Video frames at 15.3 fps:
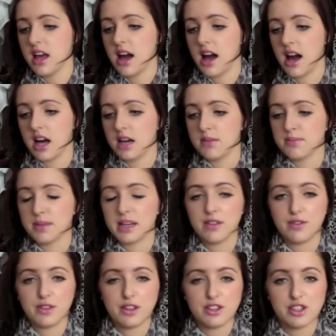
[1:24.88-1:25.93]
But
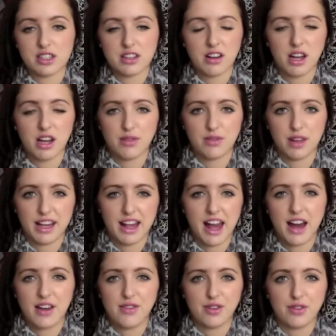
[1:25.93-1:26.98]
if you just kind of like
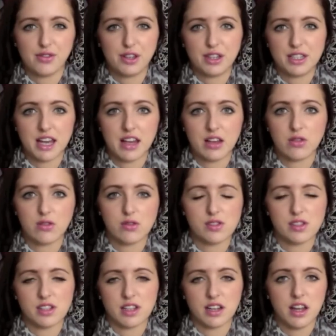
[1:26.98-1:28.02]
have a few tangles
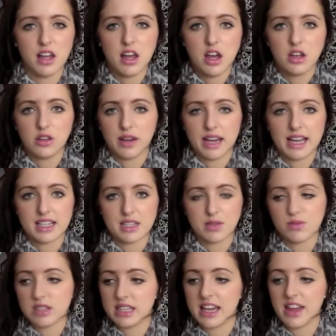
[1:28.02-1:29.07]
and your hair doesn't
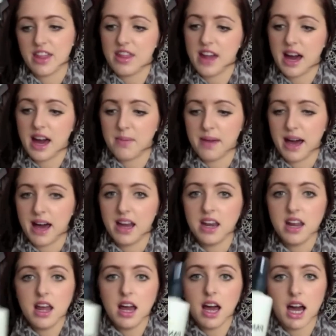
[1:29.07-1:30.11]
really get that bad,
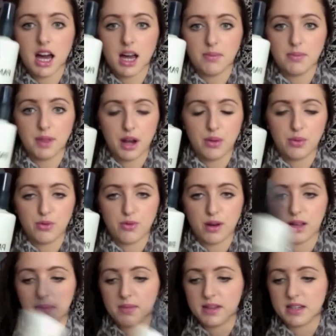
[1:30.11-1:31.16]
then I would
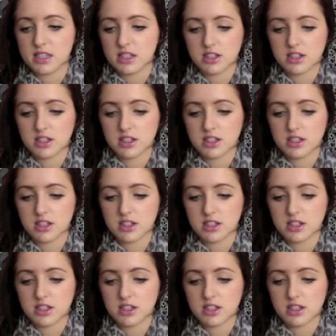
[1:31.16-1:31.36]
recommend it.